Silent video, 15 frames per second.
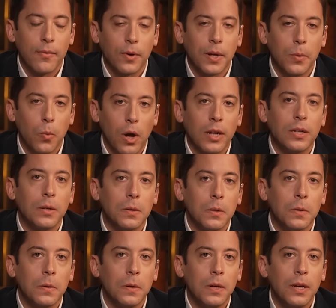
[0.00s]
whatever he wanted
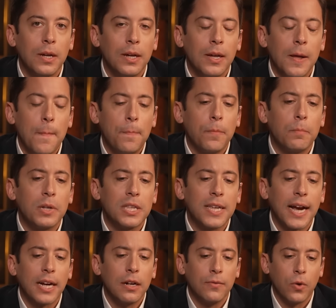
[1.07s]
to. But
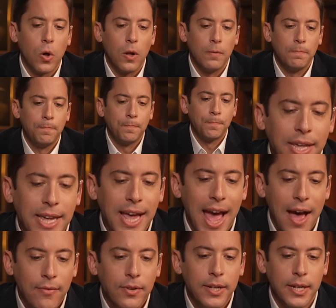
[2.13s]
second of all, the
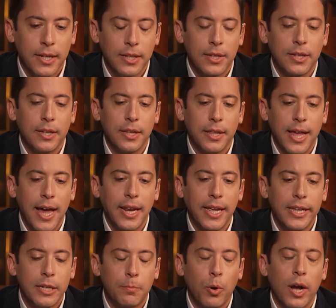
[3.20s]
evidence
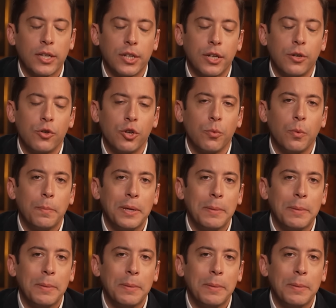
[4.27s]
that his prosecution